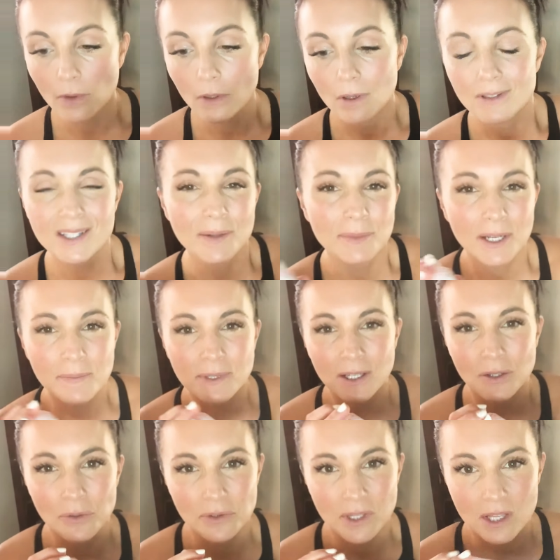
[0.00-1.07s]
Sometimes I
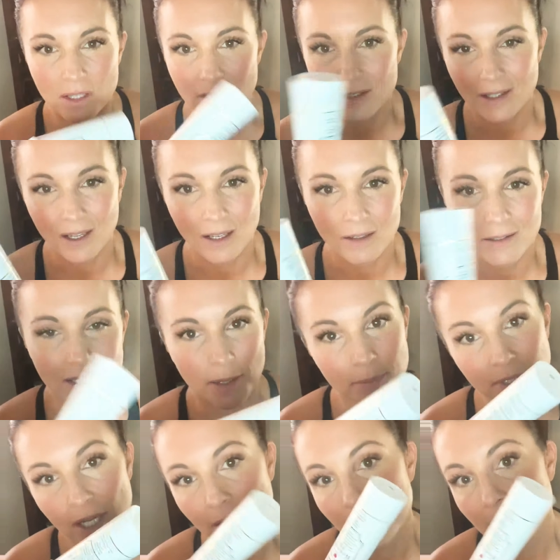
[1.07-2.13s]
use this and
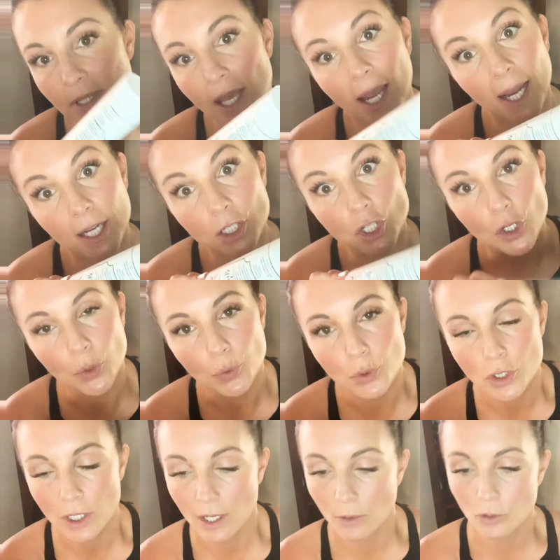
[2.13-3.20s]
sometimes I don't.
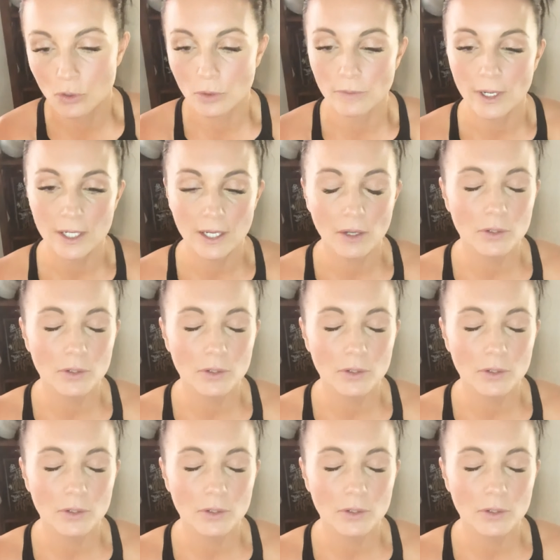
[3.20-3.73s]
I'll do it right now.